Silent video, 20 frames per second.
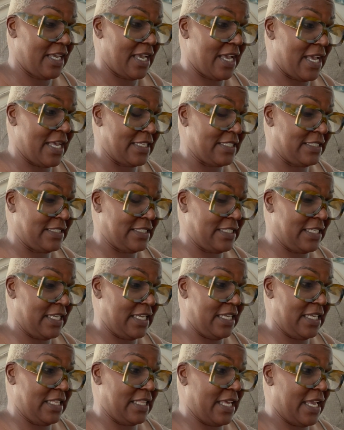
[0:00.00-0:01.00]
I
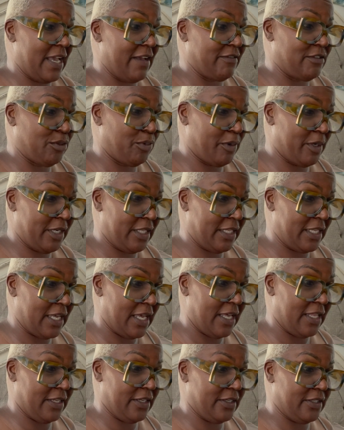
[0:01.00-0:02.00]
see they have $20.
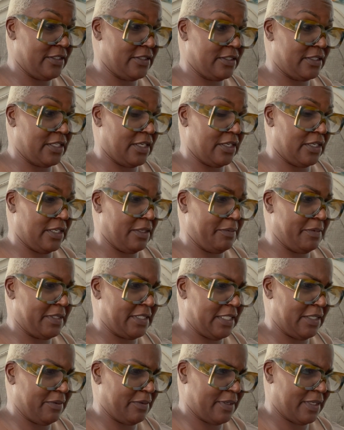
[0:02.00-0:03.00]
That, let me
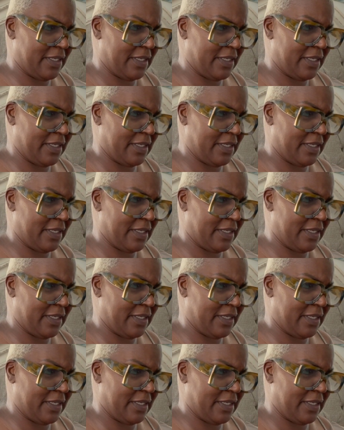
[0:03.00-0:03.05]
see